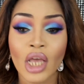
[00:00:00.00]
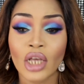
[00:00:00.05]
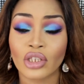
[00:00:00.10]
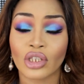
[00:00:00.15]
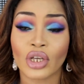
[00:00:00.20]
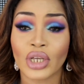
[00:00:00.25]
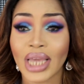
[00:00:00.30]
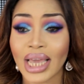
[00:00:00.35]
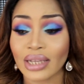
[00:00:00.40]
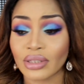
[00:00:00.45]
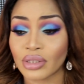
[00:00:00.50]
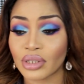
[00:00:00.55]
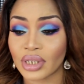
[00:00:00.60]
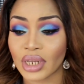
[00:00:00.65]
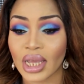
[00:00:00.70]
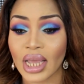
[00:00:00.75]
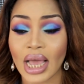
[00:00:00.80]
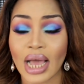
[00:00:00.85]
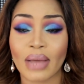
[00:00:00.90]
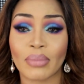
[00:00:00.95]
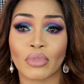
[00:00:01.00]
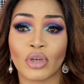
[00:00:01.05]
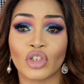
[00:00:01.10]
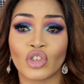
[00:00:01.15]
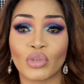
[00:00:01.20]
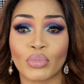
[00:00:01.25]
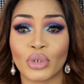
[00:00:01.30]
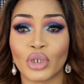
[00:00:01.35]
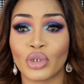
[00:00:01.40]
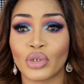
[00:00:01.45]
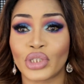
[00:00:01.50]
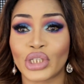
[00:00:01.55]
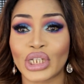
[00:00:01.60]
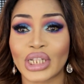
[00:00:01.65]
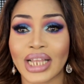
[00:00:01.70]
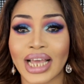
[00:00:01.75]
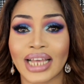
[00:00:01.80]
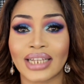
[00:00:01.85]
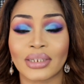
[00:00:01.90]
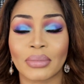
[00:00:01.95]
So yeah, today I'm going to be using
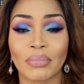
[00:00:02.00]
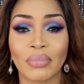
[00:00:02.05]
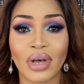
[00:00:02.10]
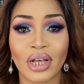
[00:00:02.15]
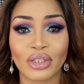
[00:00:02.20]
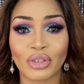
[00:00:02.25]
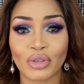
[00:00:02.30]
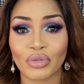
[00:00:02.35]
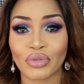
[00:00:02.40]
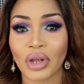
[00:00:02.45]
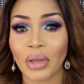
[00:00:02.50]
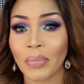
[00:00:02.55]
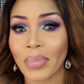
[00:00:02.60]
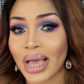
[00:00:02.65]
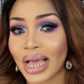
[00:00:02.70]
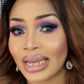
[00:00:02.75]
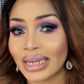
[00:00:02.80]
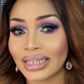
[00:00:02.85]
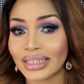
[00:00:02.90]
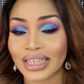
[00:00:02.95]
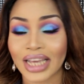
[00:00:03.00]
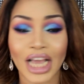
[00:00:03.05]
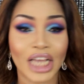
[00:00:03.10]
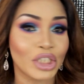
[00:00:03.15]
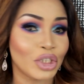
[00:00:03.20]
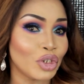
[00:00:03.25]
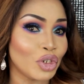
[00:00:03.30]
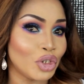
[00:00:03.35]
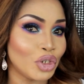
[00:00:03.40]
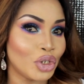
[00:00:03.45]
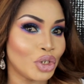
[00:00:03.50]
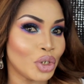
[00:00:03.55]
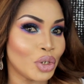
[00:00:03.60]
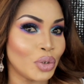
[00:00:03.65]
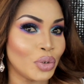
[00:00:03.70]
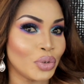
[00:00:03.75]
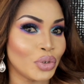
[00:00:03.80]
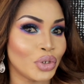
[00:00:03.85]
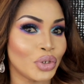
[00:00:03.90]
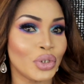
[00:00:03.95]
that Masquerade palette that I just
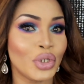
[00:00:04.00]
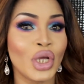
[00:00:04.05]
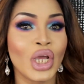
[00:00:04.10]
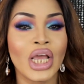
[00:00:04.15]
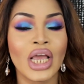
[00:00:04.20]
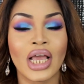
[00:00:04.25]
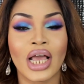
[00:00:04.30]
showed you.